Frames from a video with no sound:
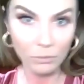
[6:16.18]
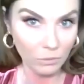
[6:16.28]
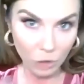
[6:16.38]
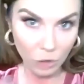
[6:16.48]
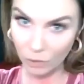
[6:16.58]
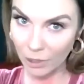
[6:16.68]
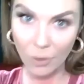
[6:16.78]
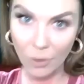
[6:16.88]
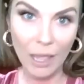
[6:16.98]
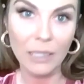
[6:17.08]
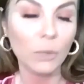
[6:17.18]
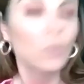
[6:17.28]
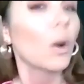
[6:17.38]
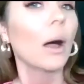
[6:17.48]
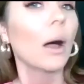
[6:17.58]
should be okay as
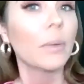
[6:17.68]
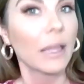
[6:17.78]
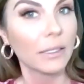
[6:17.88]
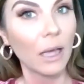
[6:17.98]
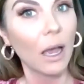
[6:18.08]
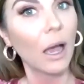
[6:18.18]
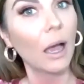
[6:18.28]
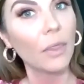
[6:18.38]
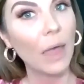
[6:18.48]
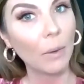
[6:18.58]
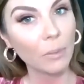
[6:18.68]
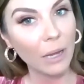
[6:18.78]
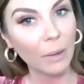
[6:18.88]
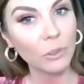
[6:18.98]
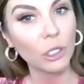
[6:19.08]
well. But that would be
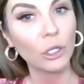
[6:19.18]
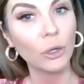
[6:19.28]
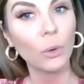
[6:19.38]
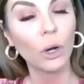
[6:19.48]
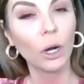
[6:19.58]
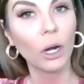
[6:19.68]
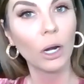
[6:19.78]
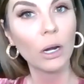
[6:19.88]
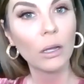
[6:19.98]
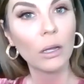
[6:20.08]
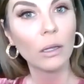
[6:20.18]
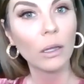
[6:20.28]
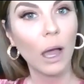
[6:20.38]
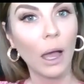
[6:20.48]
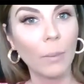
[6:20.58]
up to your,
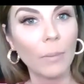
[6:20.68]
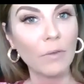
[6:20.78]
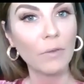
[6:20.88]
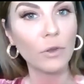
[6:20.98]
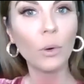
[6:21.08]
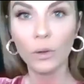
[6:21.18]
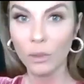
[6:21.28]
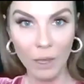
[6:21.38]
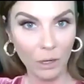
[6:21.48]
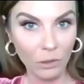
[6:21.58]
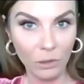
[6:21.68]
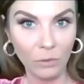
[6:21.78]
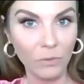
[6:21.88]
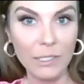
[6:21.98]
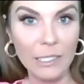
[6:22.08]
if you're the
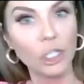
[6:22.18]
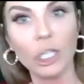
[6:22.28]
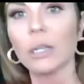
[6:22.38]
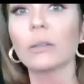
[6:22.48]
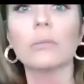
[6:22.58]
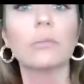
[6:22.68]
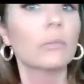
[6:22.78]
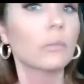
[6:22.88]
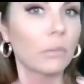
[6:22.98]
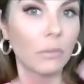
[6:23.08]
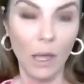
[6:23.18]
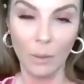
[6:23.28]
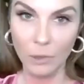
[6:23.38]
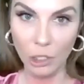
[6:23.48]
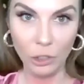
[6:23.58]
medical physician,
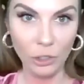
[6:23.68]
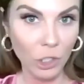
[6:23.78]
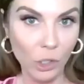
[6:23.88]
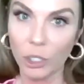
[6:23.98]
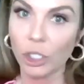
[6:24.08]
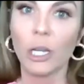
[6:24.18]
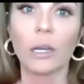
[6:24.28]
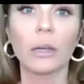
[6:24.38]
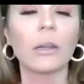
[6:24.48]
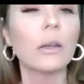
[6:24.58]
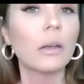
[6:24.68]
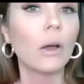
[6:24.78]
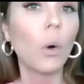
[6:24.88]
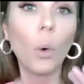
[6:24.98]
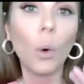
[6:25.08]
up to your discretion,
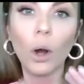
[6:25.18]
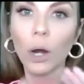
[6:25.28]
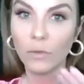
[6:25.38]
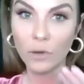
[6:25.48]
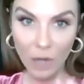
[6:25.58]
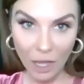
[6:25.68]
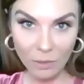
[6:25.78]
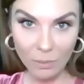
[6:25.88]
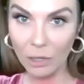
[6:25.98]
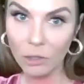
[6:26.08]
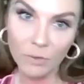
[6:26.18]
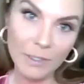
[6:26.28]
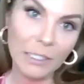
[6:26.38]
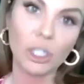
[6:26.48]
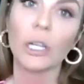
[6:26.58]
or if you're not the medical
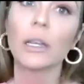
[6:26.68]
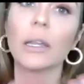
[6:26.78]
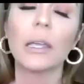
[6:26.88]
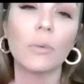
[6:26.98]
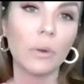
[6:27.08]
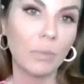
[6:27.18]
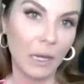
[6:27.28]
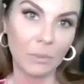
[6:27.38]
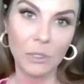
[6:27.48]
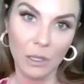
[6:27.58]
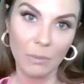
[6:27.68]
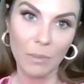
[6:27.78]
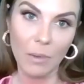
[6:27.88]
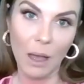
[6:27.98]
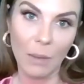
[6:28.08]
physician, it would be up to
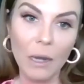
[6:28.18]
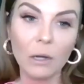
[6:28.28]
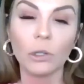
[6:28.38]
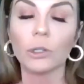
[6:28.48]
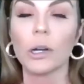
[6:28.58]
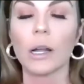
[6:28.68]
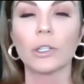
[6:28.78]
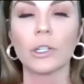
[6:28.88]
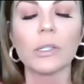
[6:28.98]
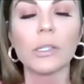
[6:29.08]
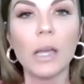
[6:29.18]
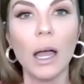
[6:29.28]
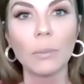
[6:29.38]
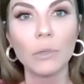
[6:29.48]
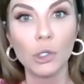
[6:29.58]
the medical director's
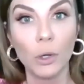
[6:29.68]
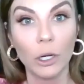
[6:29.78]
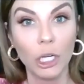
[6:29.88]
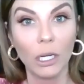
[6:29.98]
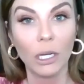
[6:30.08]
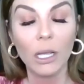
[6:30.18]
discretion.